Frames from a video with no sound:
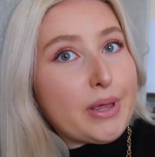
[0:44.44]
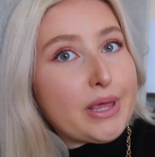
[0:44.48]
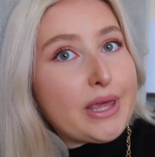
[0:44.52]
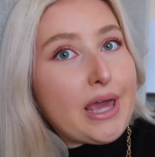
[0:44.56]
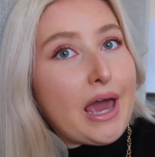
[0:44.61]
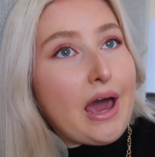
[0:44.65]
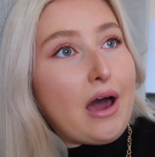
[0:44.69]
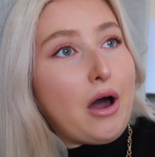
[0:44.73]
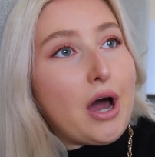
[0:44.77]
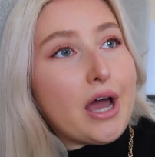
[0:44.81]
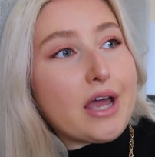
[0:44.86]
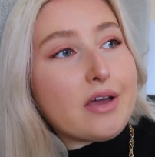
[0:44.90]
But
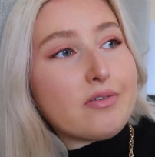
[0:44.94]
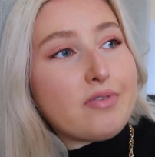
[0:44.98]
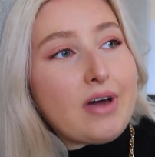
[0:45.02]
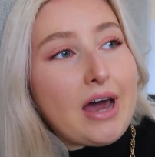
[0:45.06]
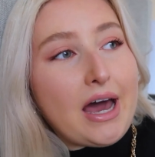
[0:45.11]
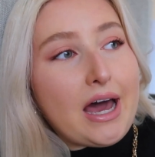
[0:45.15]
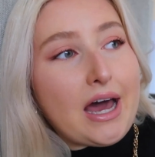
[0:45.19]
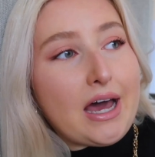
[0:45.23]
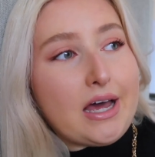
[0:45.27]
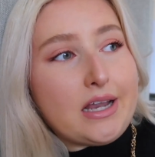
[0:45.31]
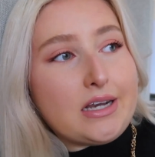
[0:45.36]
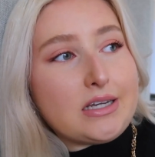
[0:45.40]
yeah, I have
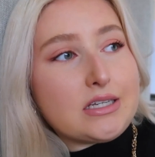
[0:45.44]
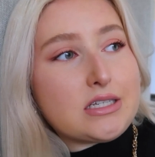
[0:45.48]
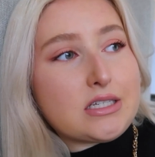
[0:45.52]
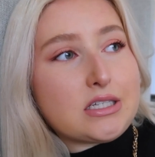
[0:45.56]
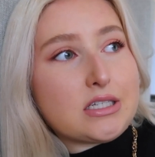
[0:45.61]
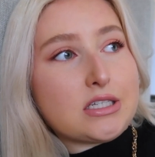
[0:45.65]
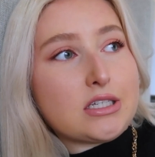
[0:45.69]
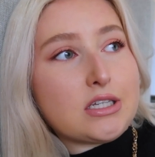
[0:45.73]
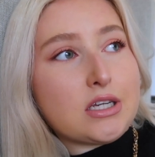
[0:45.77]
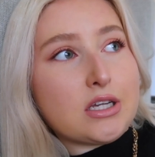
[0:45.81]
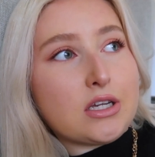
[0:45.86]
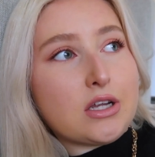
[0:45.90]
had
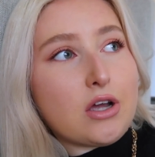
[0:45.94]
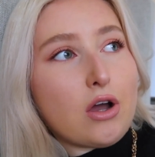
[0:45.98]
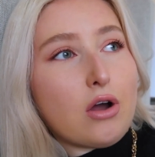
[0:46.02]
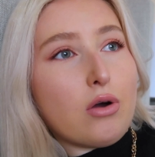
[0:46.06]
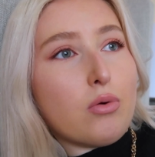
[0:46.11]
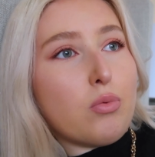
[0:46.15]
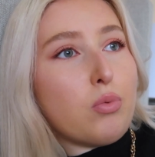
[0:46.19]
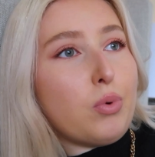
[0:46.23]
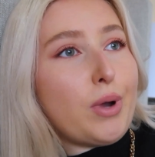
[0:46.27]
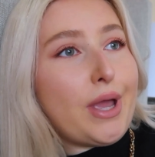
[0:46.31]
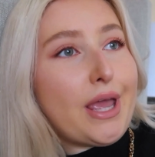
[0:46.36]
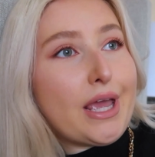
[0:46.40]

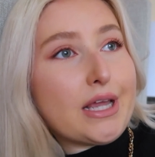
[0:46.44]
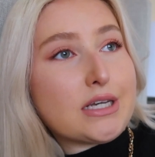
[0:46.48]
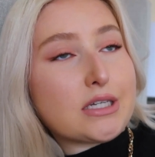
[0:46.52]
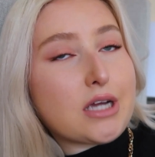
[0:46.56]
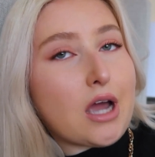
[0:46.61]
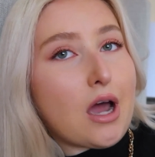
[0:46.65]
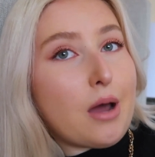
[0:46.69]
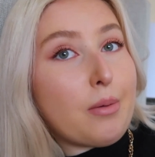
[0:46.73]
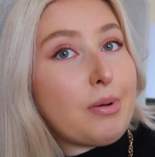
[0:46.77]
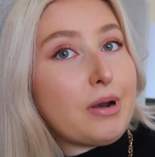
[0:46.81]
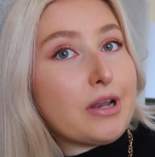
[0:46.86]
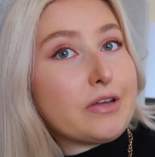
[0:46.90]
a weird
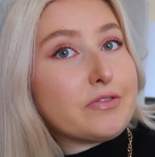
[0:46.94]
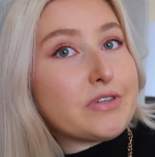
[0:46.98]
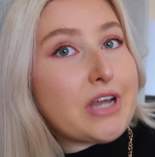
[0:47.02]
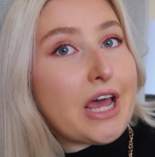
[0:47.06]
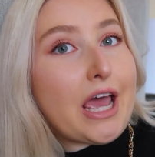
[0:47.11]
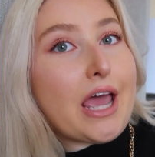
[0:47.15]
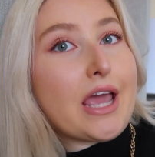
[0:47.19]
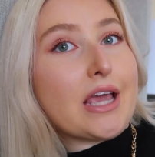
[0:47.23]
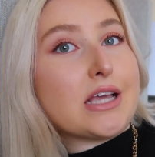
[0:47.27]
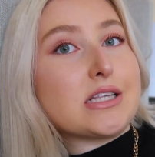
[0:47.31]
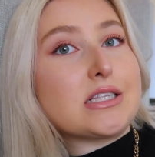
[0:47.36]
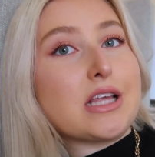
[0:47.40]
couple of
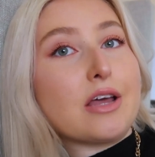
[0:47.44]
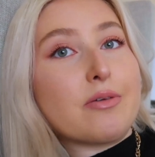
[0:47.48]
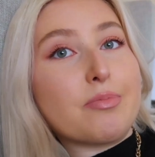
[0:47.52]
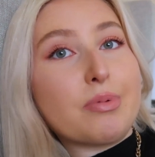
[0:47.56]
days.